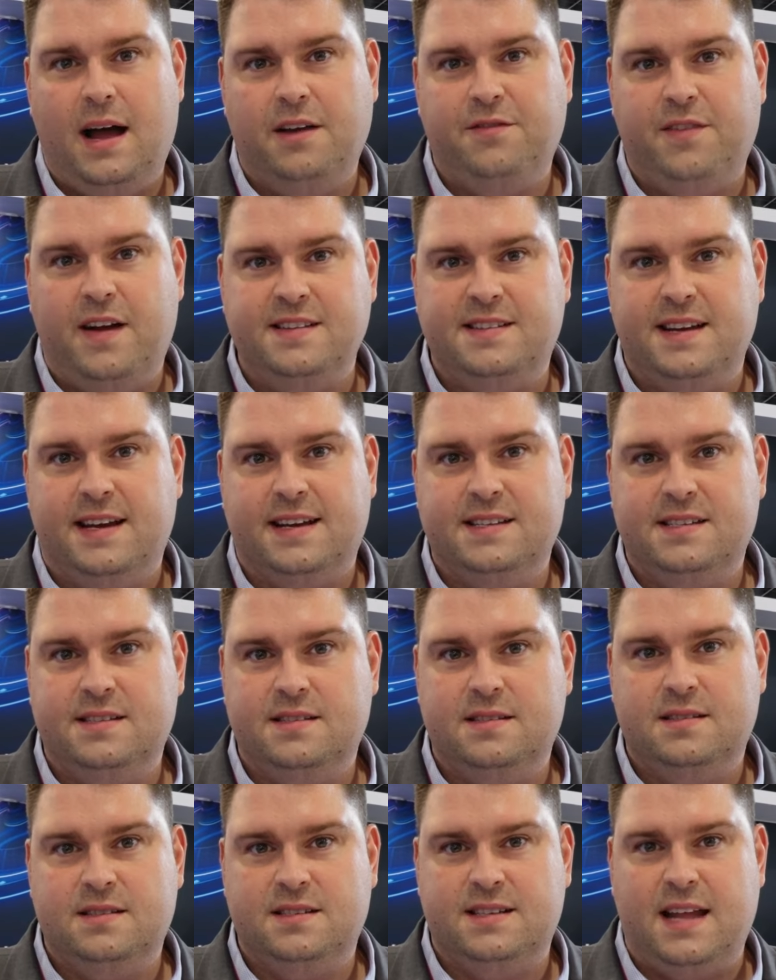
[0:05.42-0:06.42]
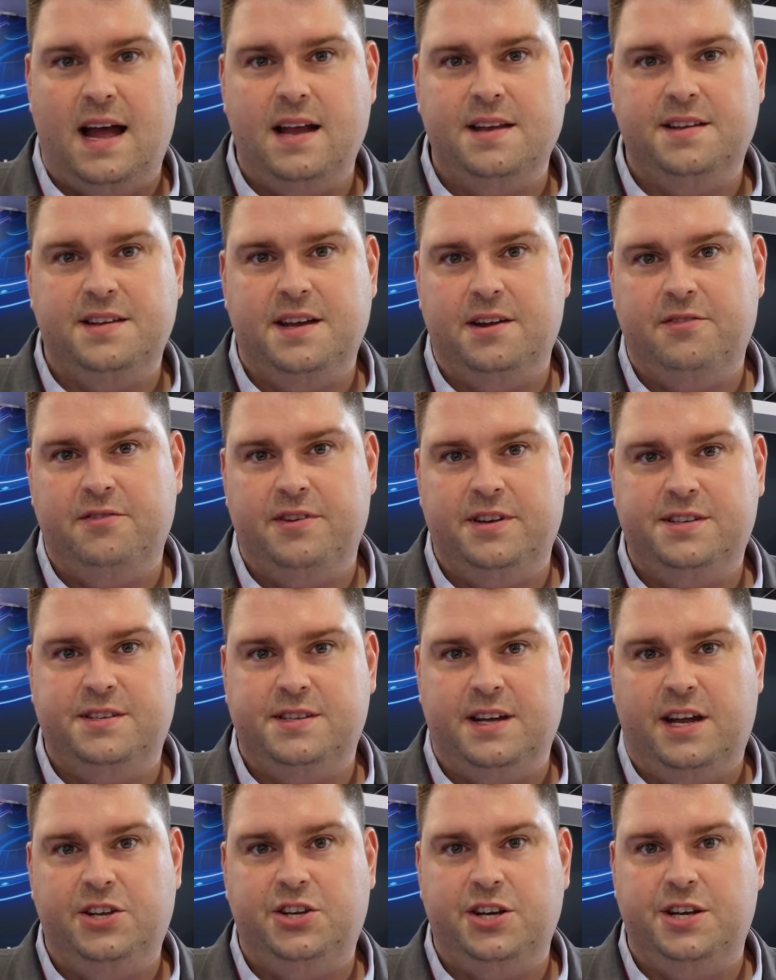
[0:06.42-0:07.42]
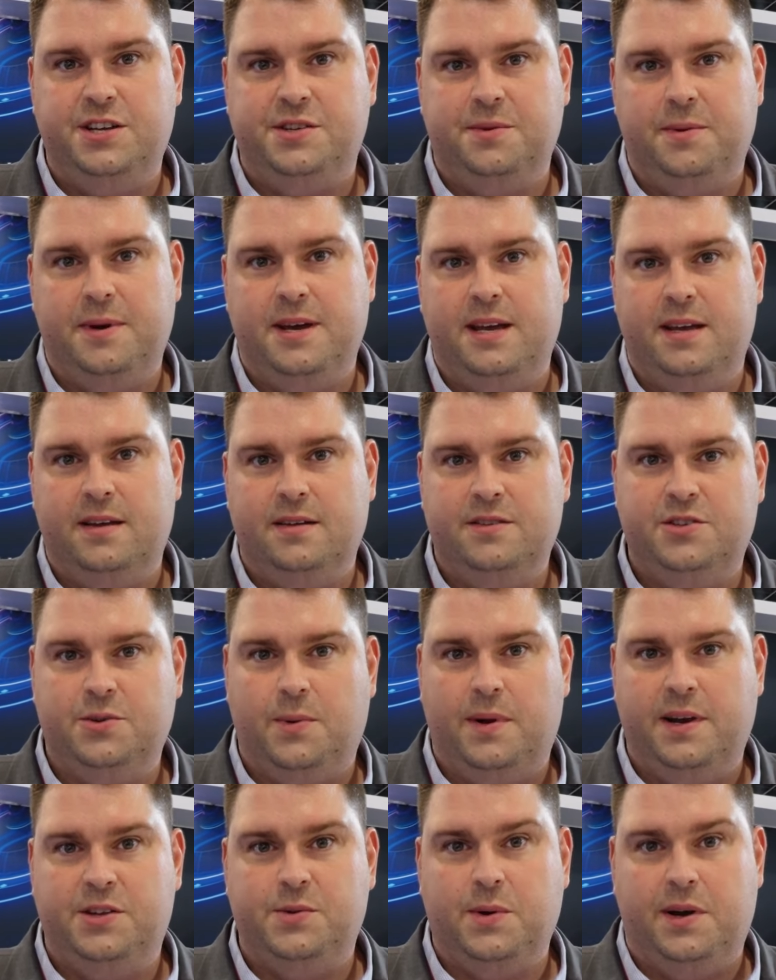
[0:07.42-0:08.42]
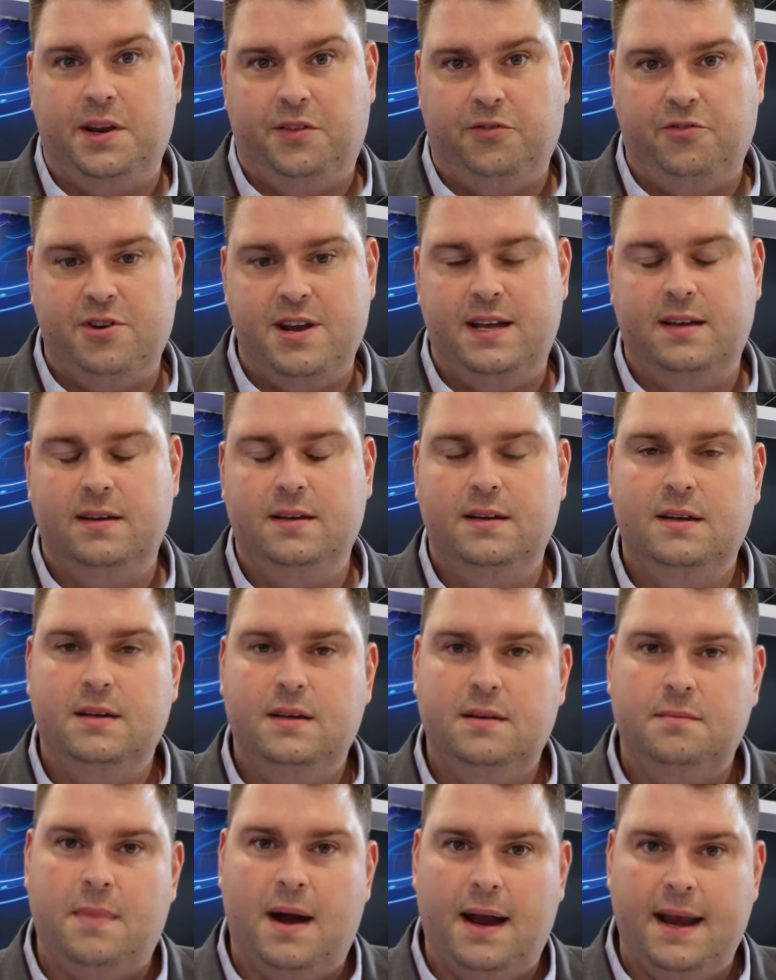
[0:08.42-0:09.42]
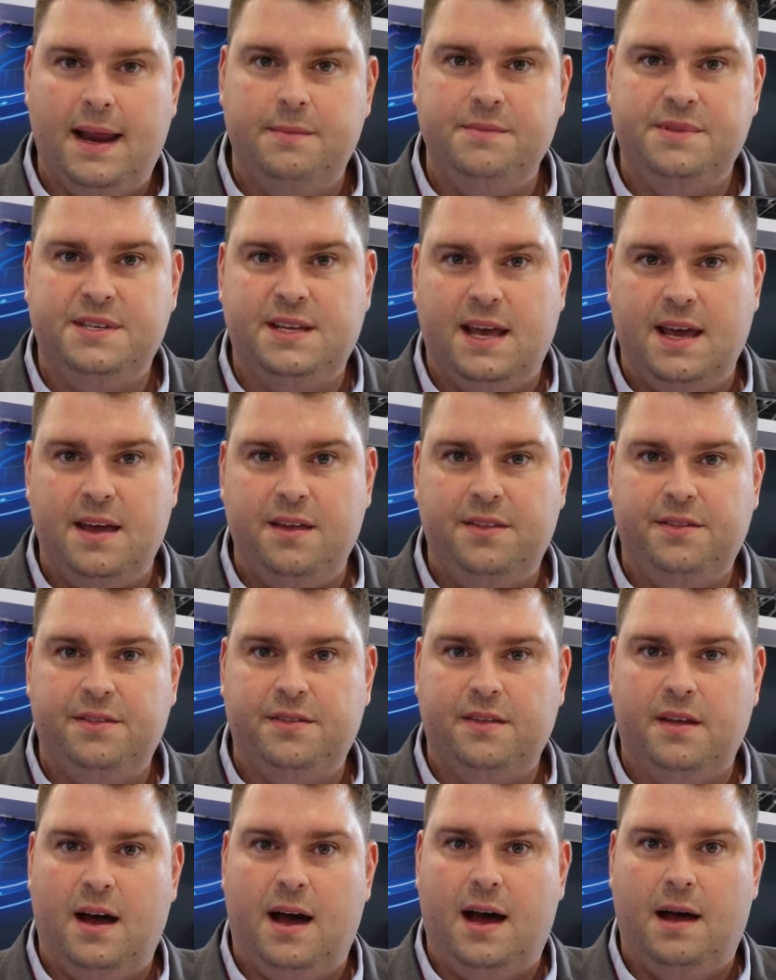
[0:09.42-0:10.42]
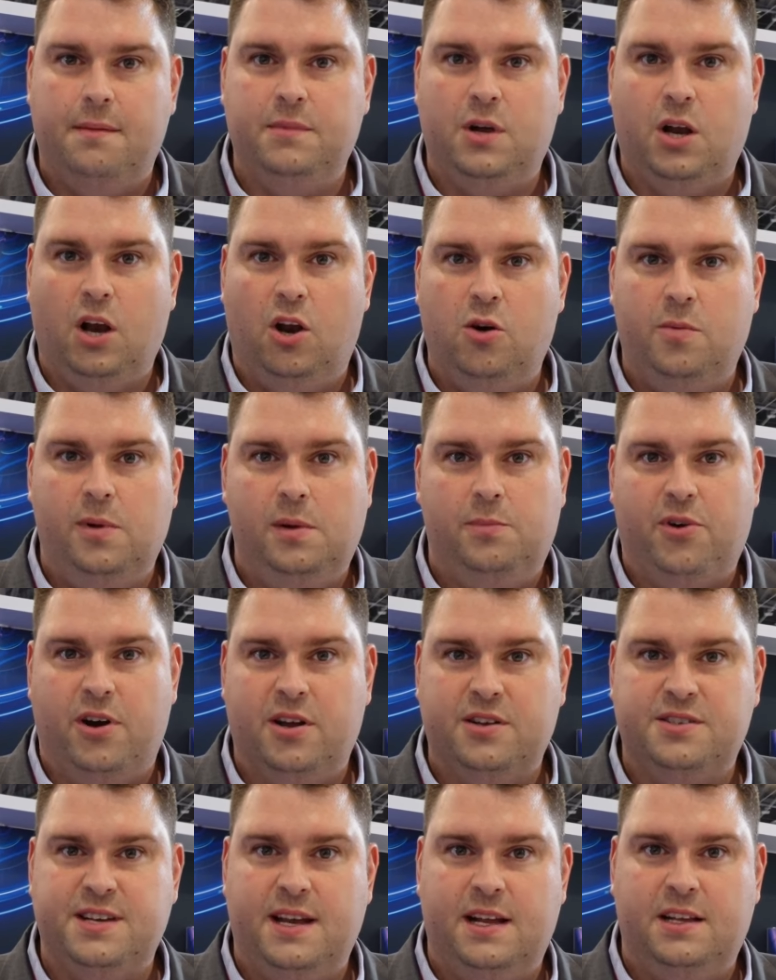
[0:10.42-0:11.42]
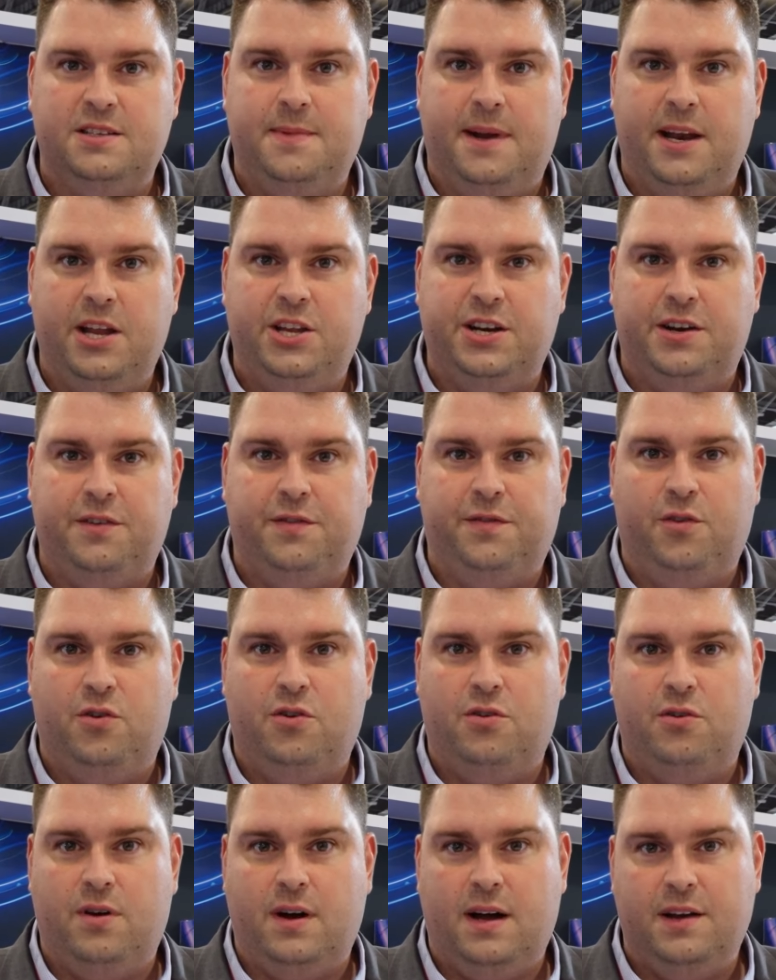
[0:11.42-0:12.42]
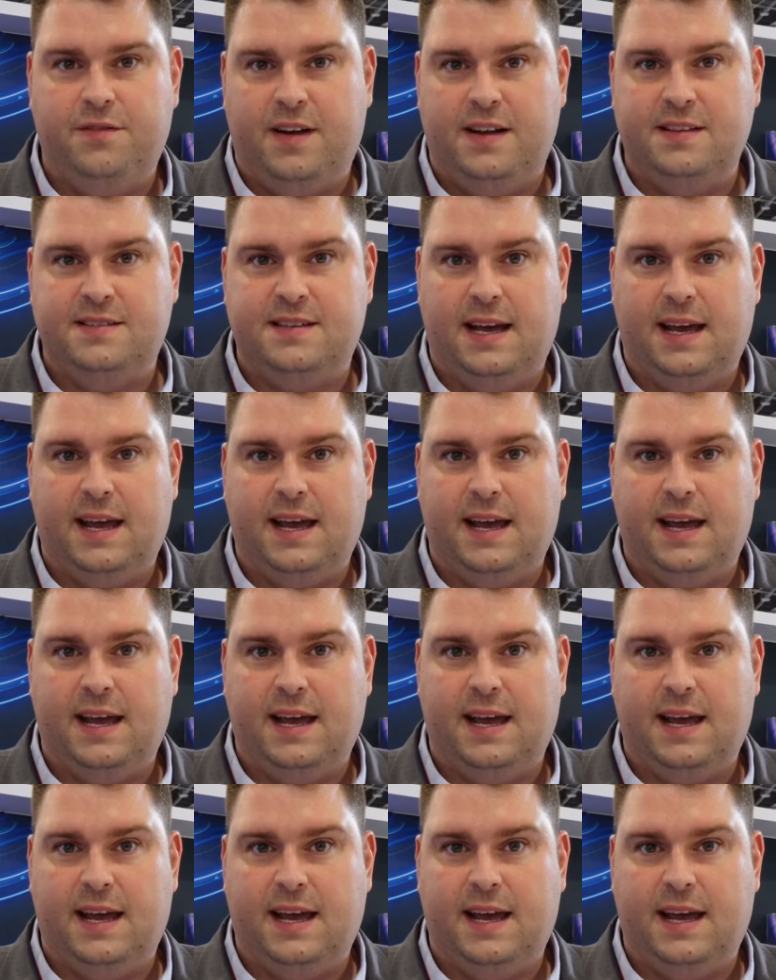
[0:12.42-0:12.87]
Advantech's stand here at uh, G2E 2023. My name's Keith. I'm Global Product Sales Manager for Advantech